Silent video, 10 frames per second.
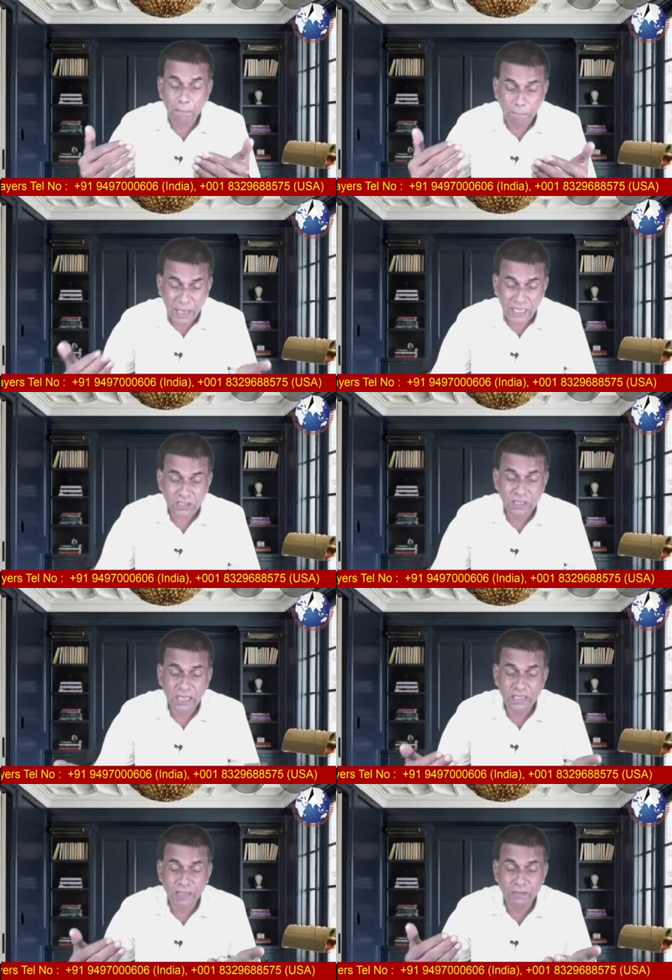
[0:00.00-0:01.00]
pass
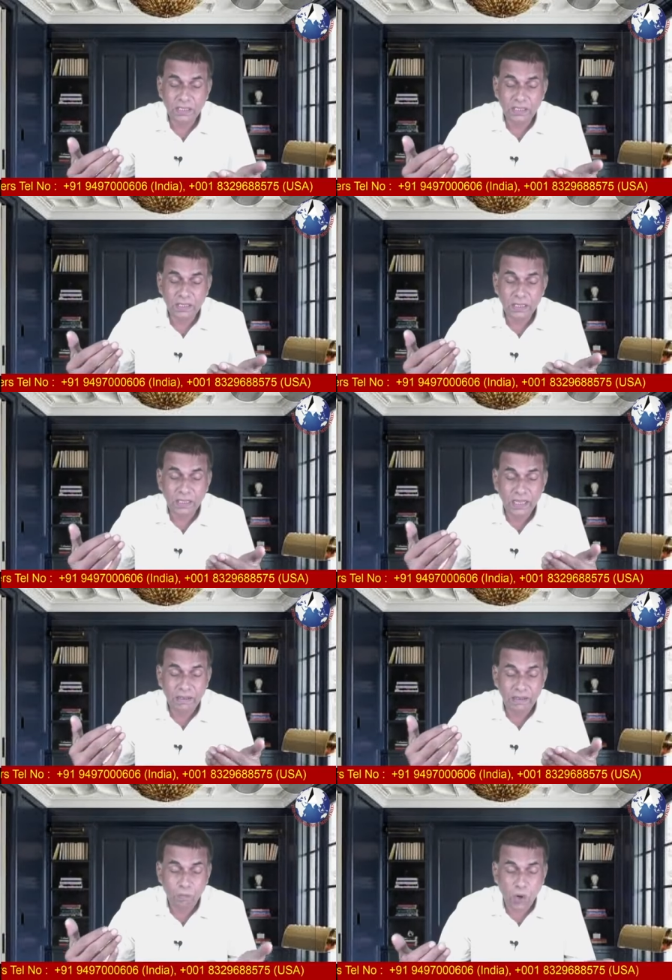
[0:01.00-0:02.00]
let everything
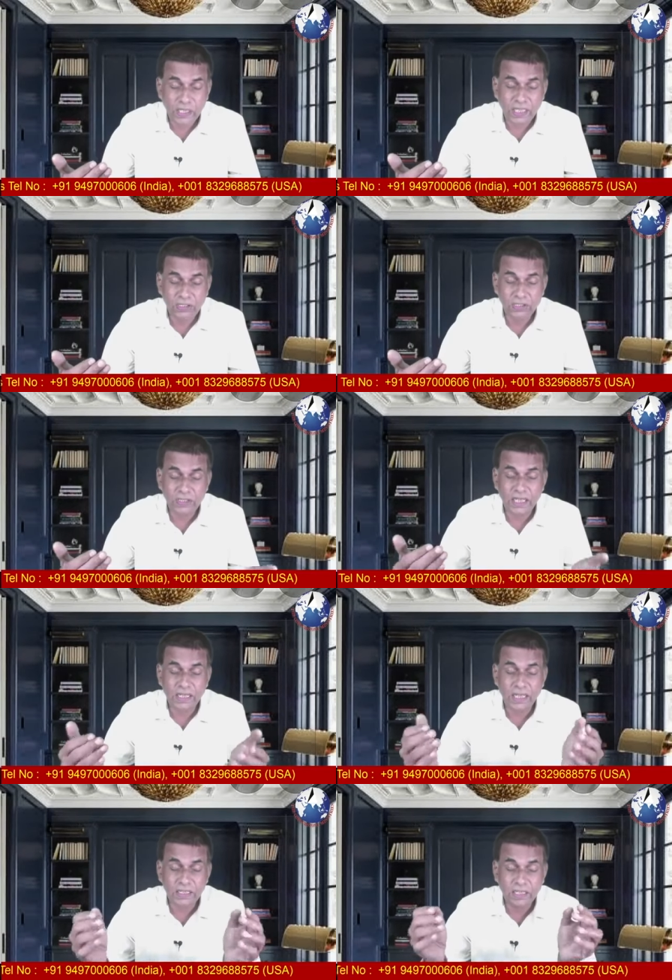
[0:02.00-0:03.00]
let, what i
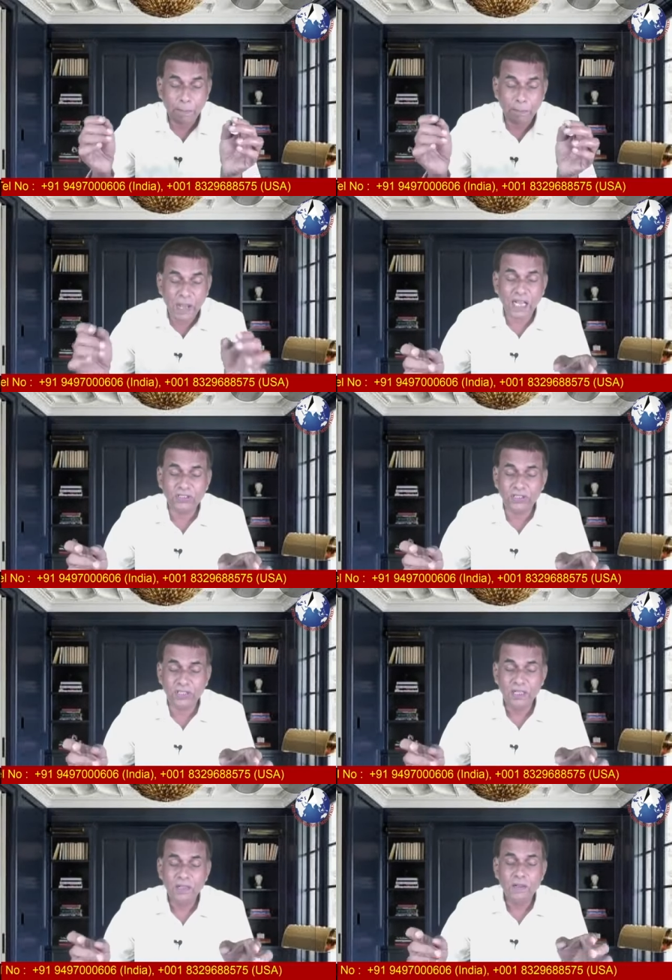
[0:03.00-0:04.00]
said let it pass
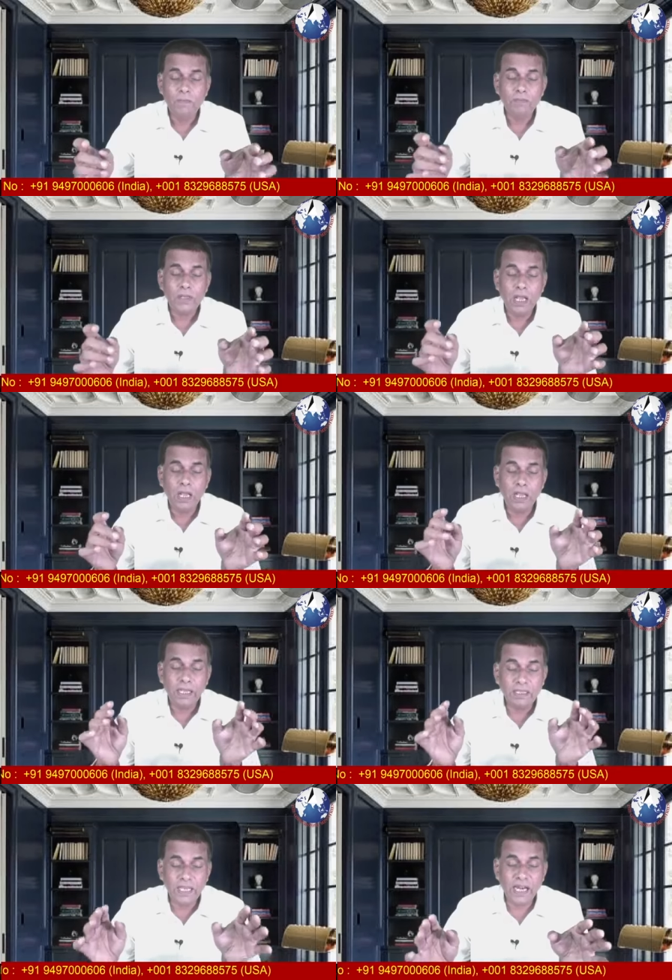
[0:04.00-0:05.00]

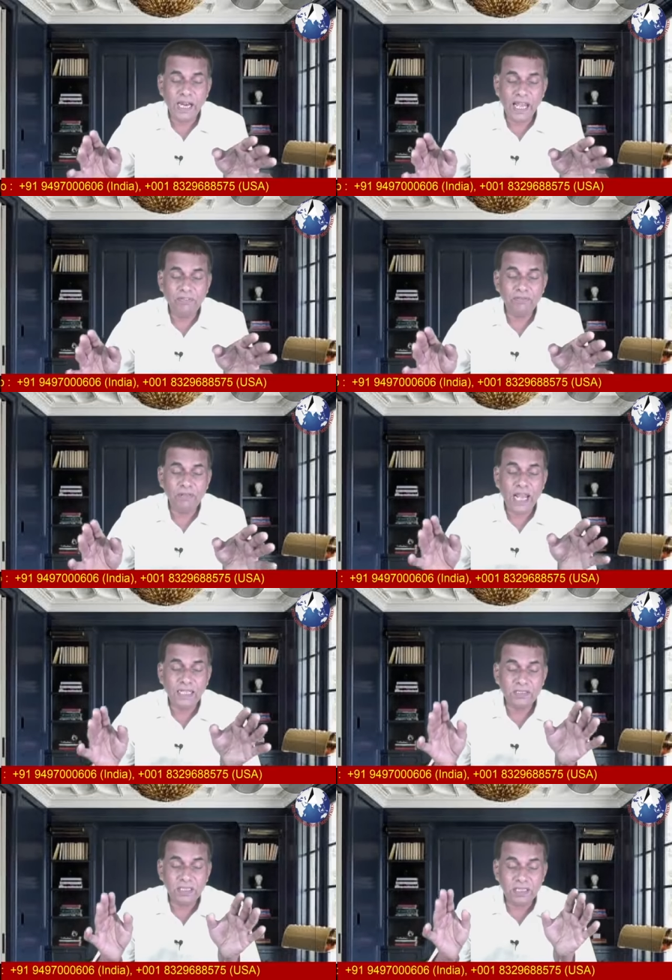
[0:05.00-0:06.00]
uh, in their life
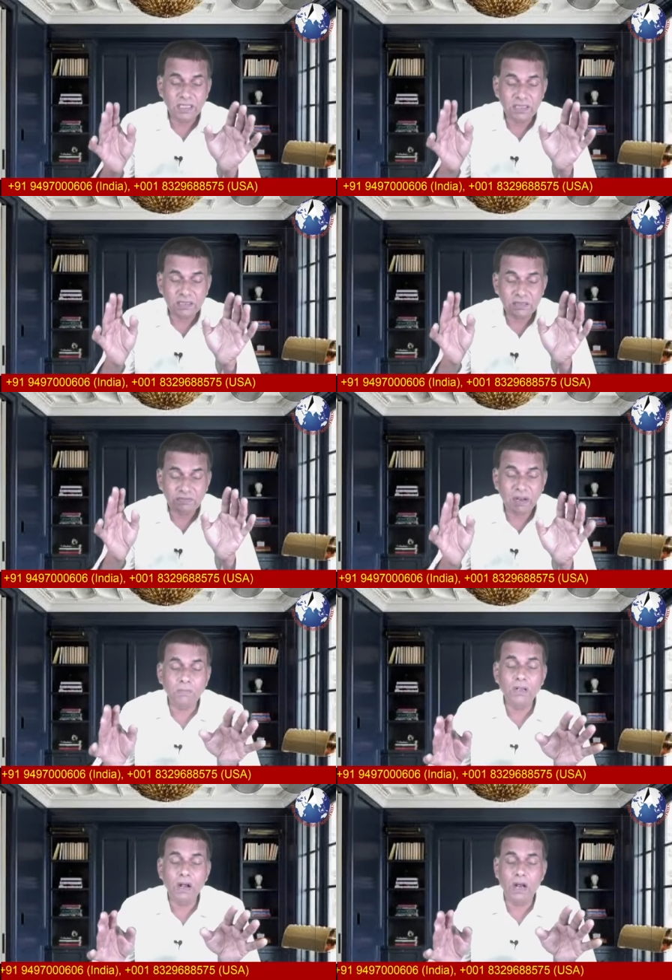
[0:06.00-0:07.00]
as it is
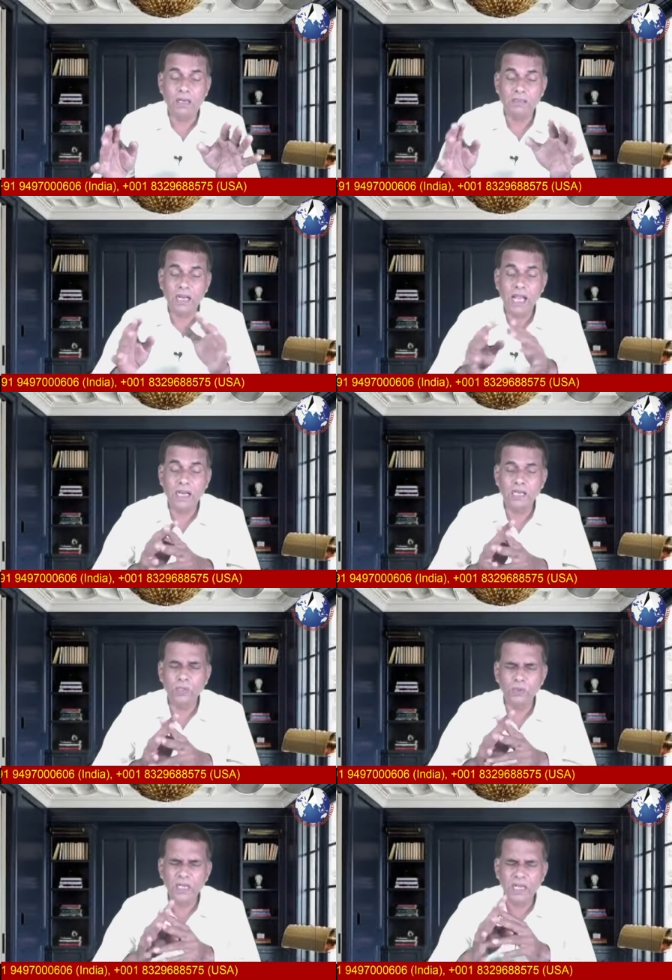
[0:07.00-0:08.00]
from God.
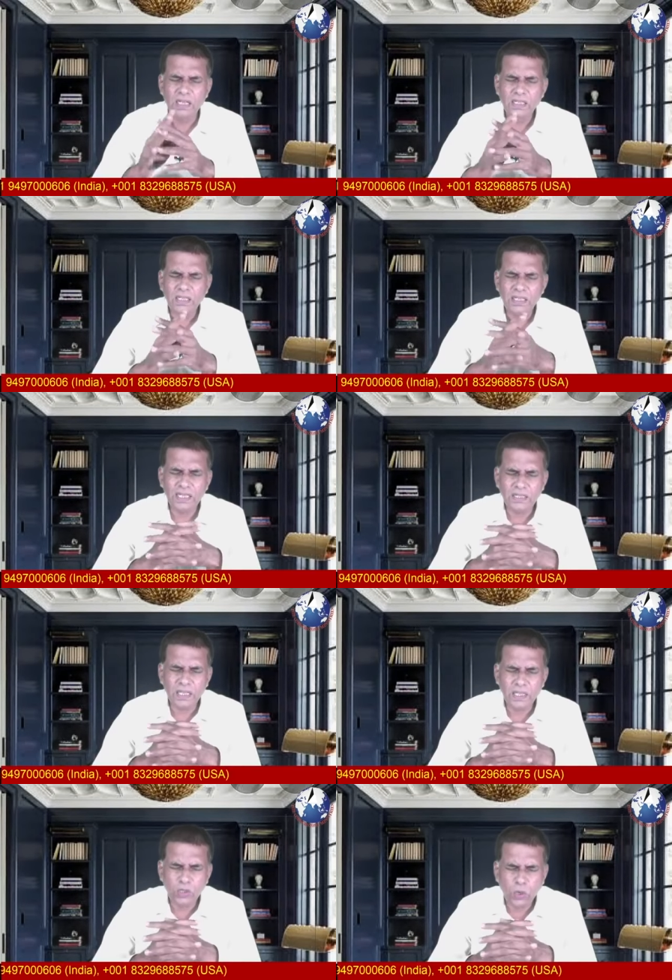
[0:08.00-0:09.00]
Hallelujah. Let
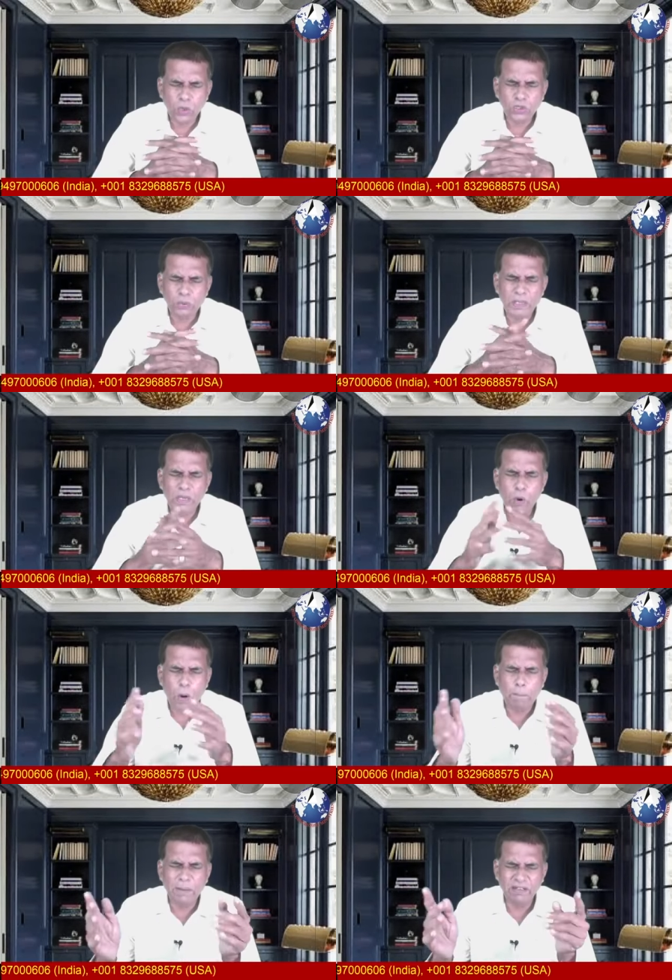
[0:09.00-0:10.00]
the doors be
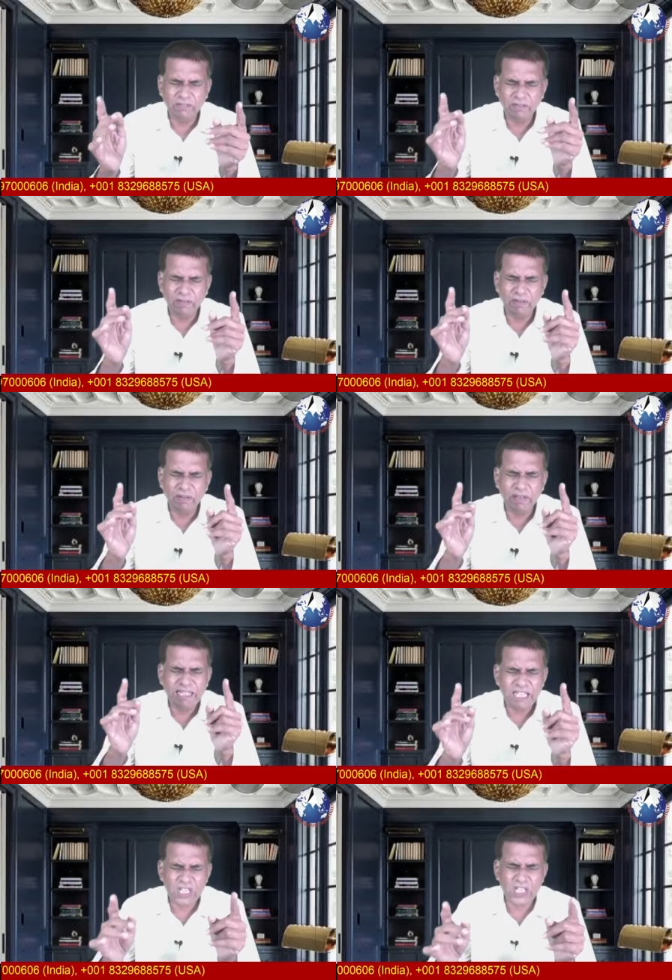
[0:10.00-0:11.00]
open uh,
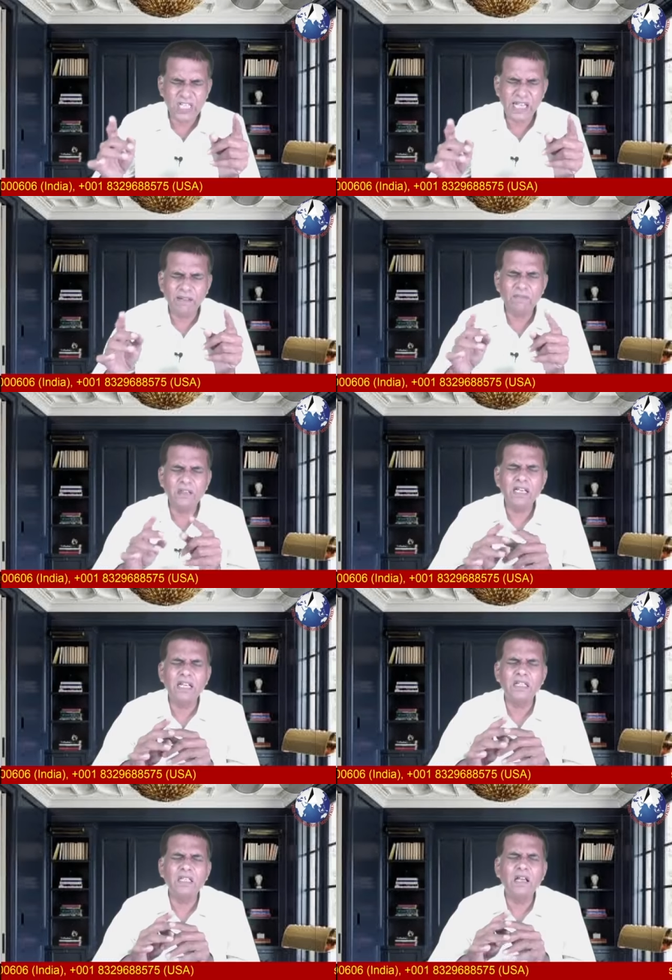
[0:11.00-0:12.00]
in the sea.
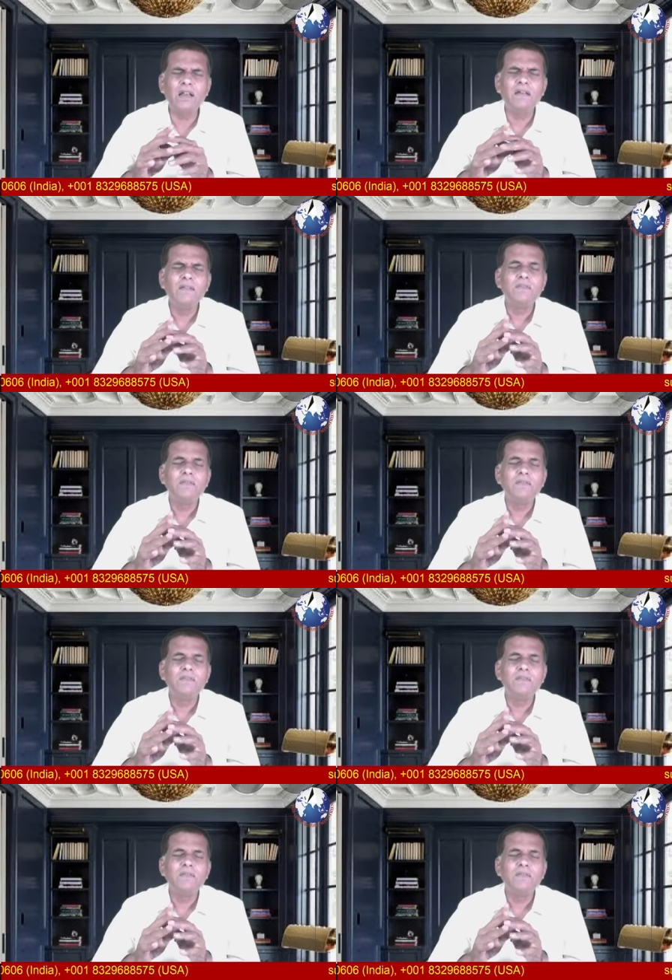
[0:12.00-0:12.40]
Let the